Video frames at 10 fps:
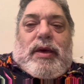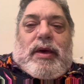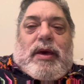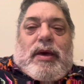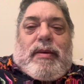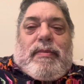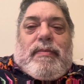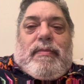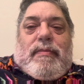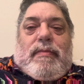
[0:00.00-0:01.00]
Uh,
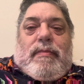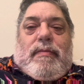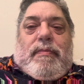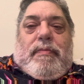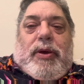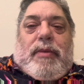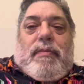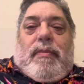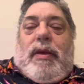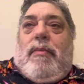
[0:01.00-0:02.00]
but
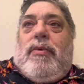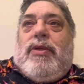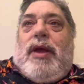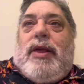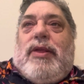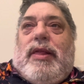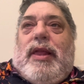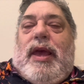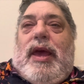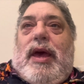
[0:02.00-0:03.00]
it was nice that
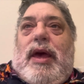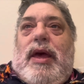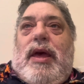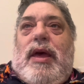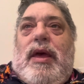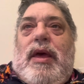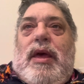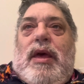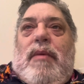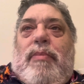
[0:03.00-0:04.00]
they uh,
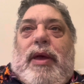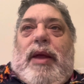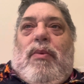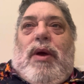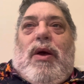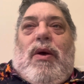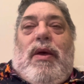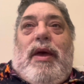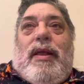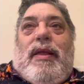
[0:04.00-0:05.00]
played well.
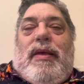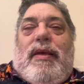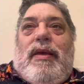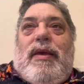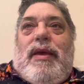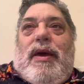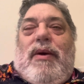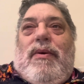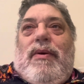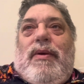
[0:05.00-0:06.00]
And, you know,